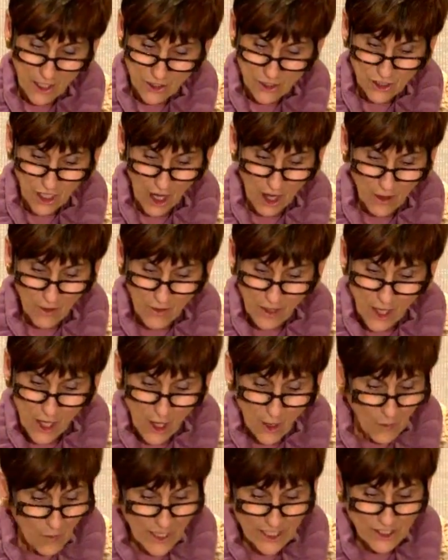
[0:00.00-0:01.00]
So
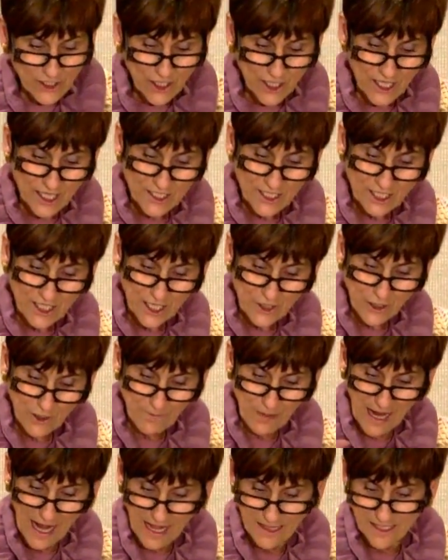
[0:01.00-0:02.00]
we should
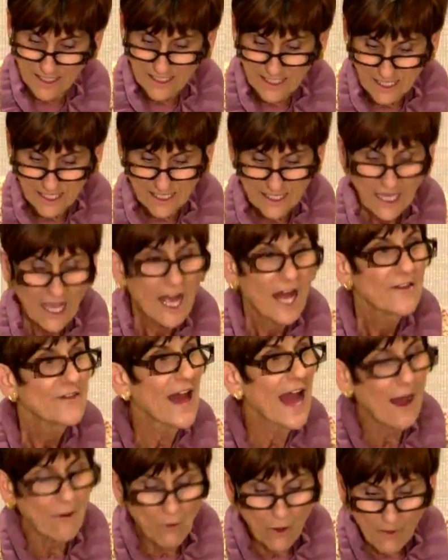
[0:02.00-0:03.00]
consider policies
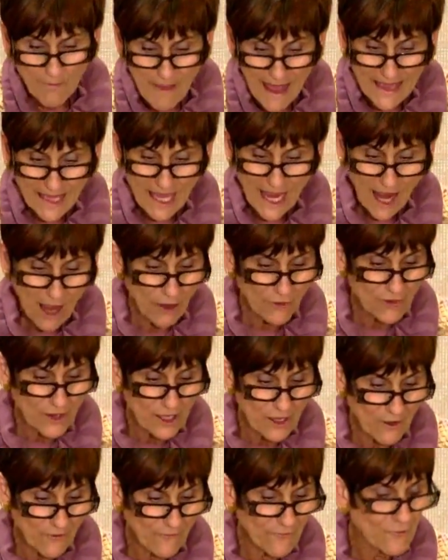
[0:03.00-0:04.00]
that will make
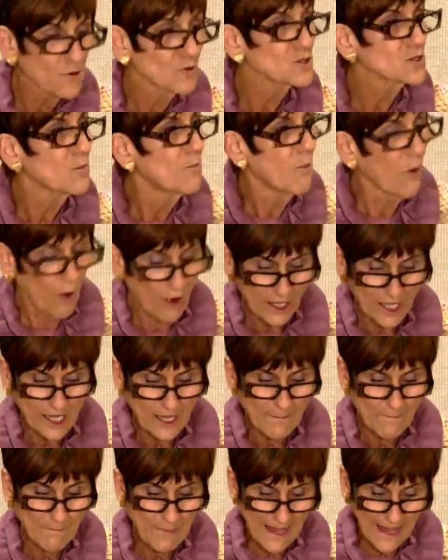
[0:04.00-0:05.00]
healthier foods more
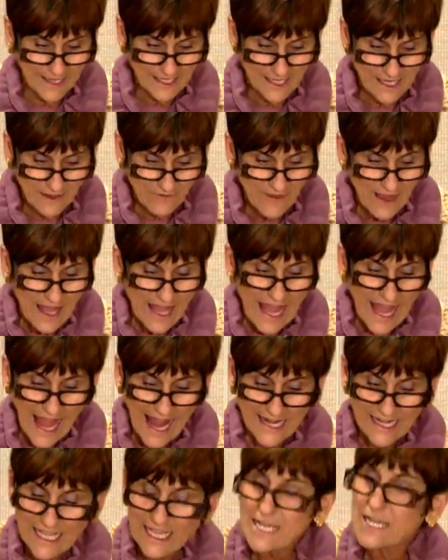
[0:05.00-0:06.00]
competitive
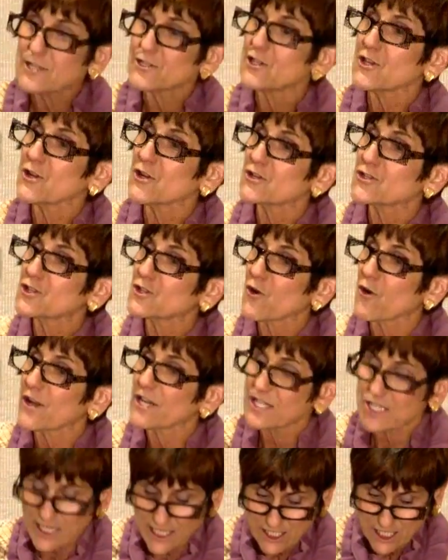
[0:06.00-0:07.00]
and easier
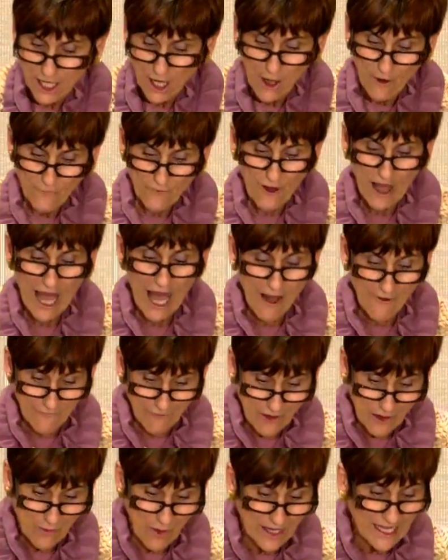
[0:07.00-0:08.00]
choices for
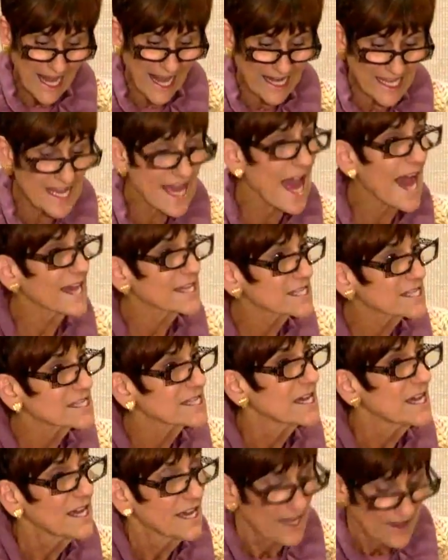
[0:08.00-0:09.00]
everyone. And
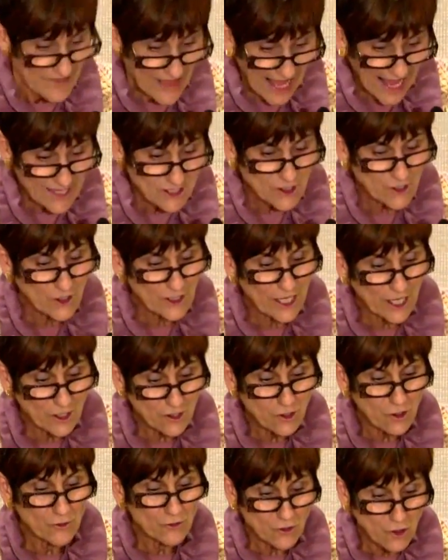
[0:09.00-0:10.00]
yes, that should
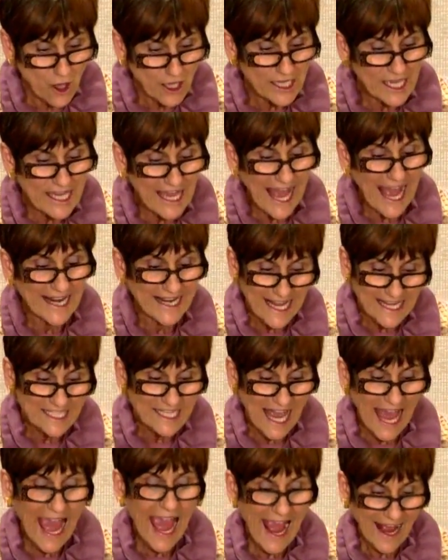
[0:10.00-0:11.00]
include looking at a
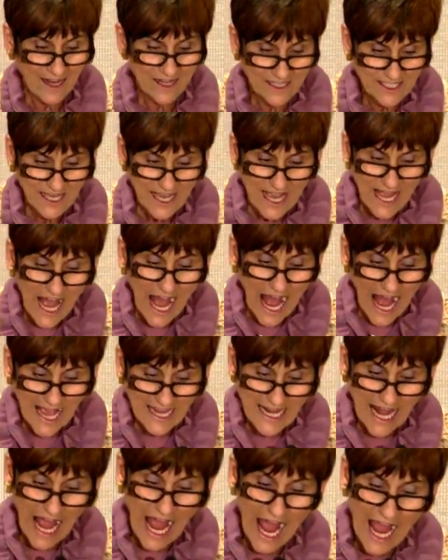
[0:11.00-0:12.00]
tax
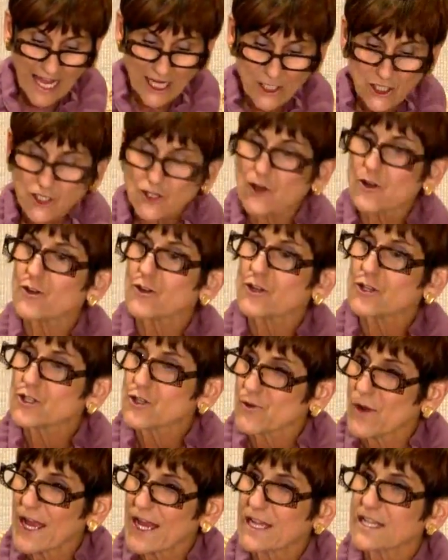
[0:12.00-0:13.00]
on high sugar
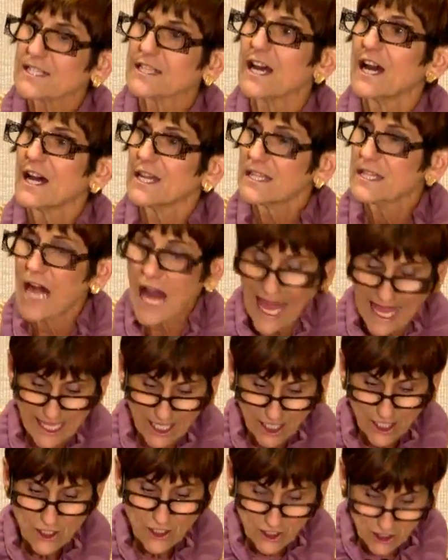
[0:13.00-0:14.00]
drinks
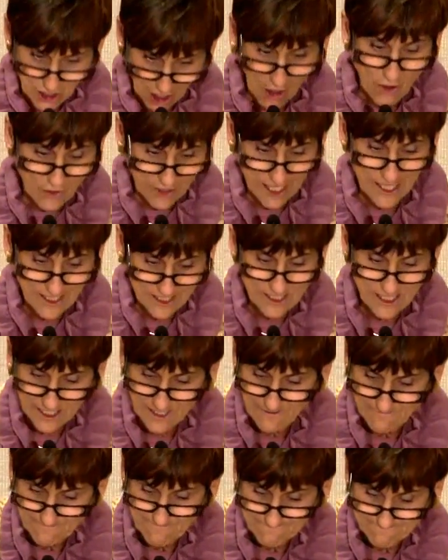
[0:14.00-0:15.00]
like
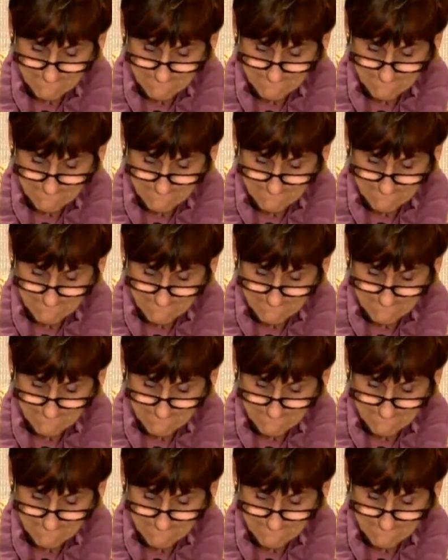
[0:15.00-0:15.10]
sodas.